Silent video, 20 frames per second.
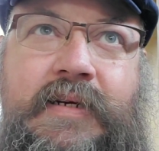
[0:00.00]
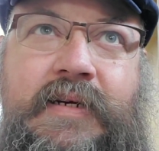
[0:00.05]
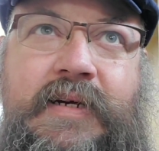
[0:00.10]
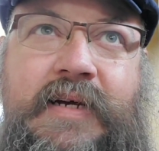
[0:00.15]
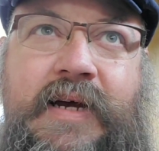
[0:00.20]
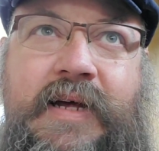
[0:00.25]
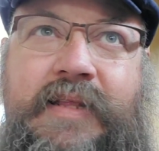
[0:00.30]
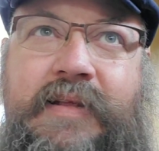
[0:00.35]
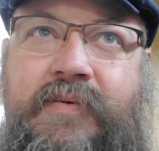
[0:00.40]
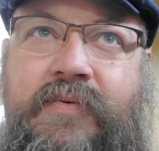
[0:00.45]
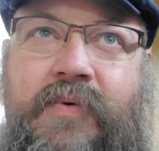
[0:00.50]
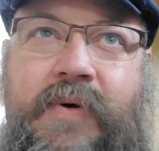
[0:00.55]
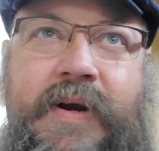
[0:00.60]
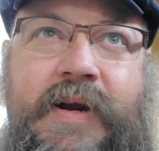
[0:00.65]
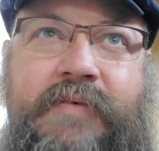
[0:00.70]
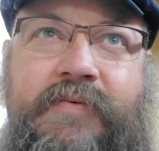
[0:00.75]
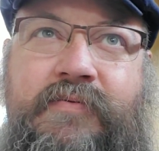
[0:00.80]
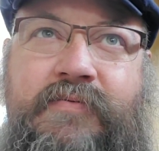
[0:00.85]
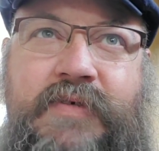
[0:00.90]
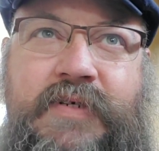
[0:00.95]
And then
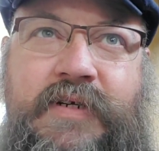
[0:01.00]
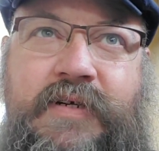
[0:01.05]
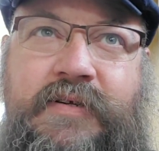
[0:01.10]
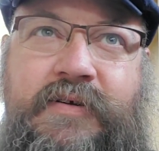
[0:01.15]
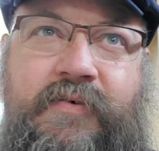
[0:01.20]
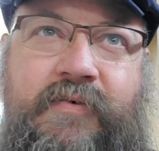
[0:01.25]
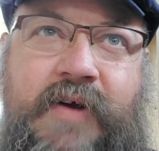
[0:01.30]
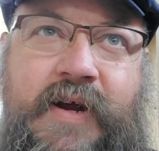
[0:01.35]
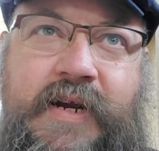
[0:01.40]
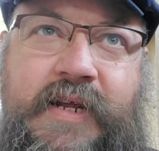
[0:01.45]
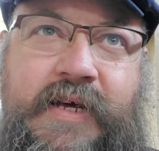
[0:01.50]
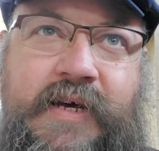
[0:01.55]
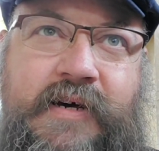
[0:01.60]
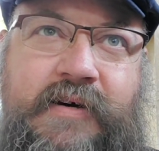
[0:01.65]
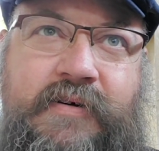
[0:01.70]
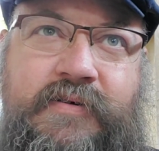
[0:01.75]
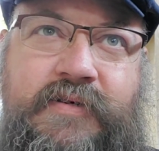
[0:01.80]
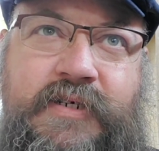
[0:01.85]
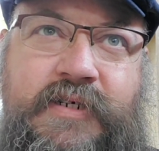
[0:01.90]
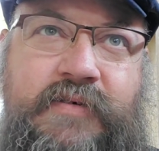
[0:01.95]
whatever was on the
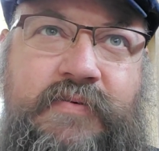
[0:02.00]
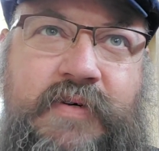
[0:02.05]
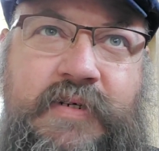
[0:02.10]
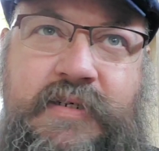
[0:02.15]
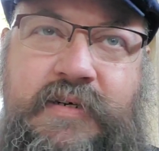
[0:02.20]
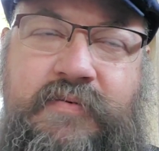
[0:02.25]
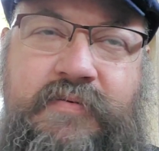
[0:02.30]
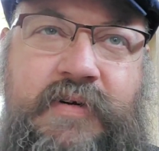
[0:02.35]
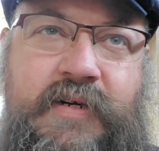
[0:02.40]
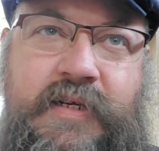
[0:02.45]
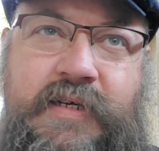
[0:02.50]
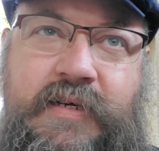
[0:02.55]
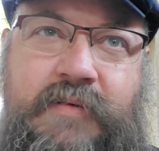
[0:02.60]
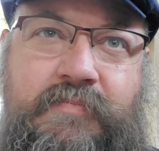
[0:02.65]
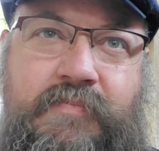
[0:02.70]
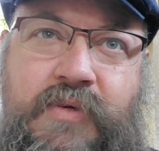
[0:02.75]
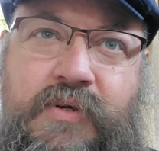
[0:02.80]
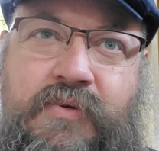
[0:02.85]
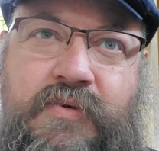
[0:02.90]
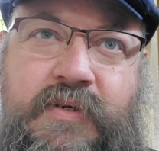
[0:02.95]
radio. She wasn't really a
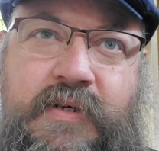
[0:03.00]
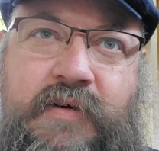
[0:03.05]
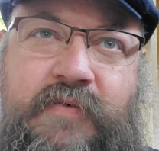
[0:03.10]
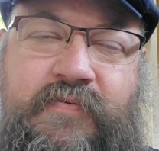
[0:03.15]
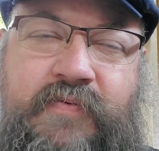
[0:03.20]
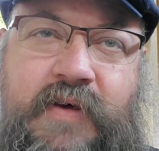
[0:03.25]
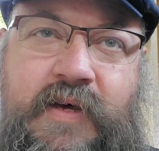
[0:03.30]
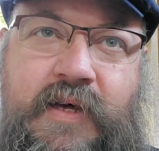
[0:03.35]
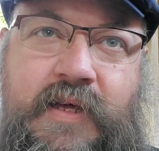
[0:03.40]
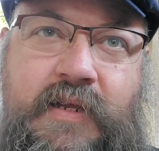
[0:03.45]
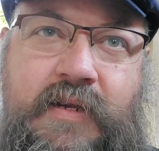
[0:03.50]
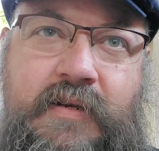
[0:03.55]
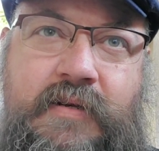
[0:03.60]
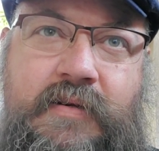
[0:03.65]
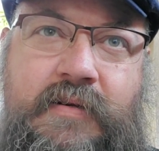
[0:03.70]
music fan.